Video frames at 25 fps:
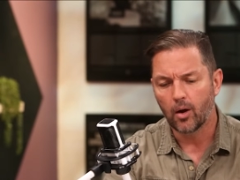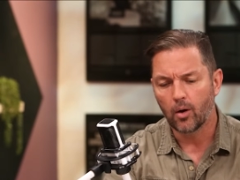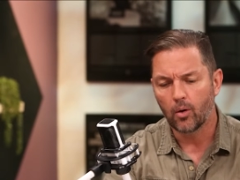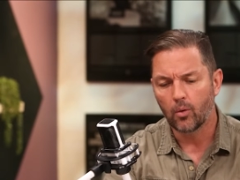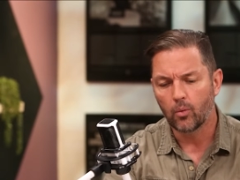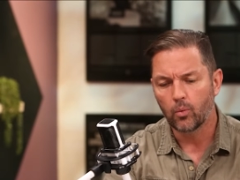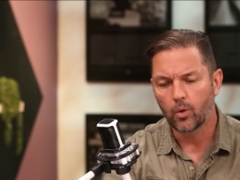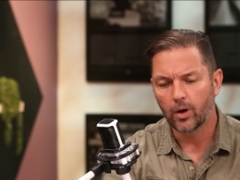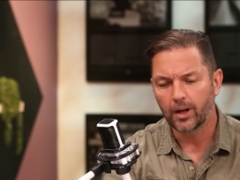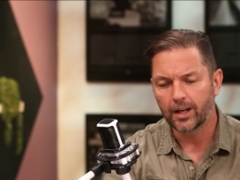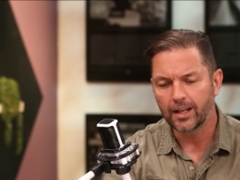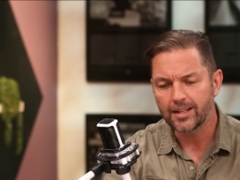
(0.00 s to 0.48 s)

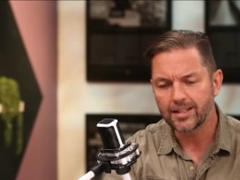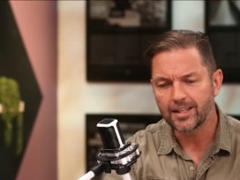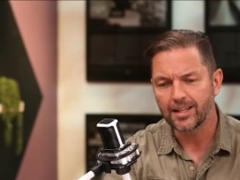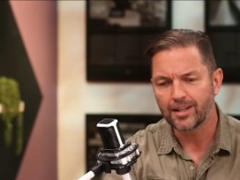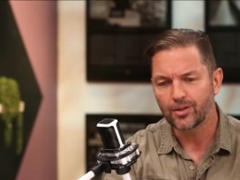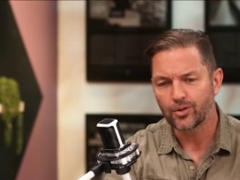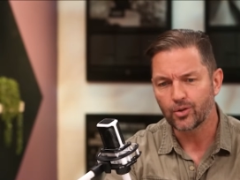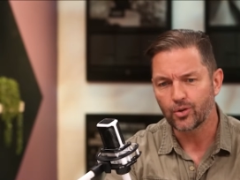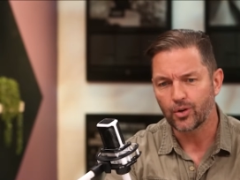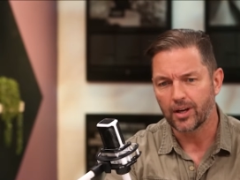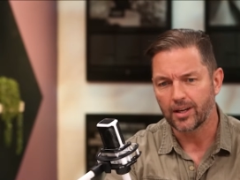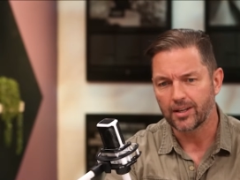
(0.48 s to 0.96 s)
What is
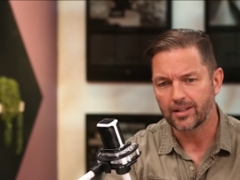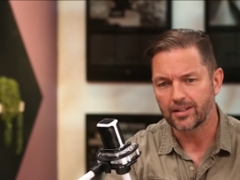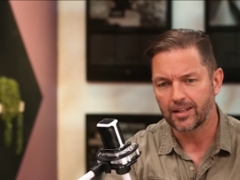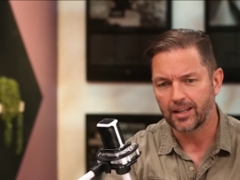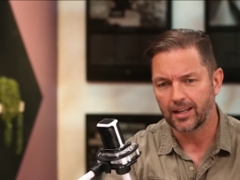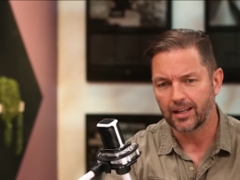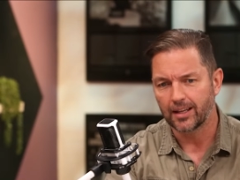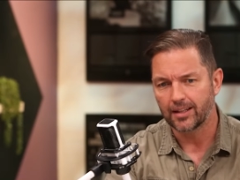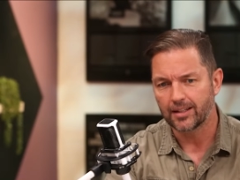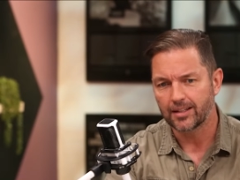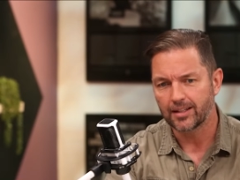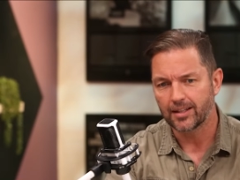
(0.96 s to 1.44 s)

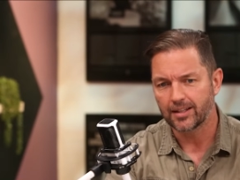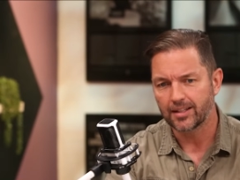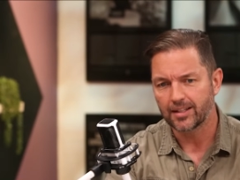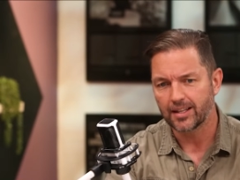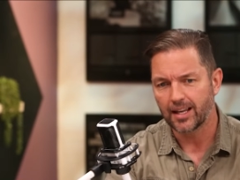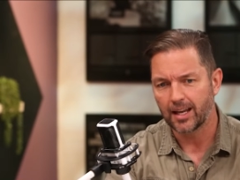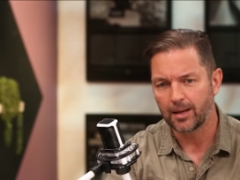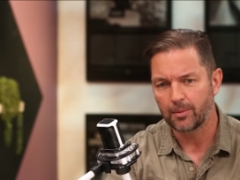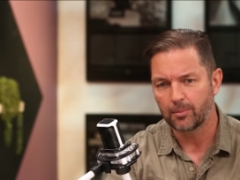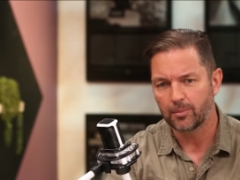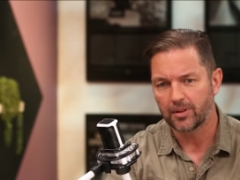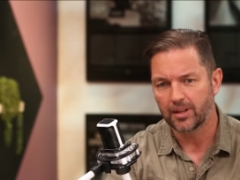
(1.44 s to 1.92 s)
interesting, it's the same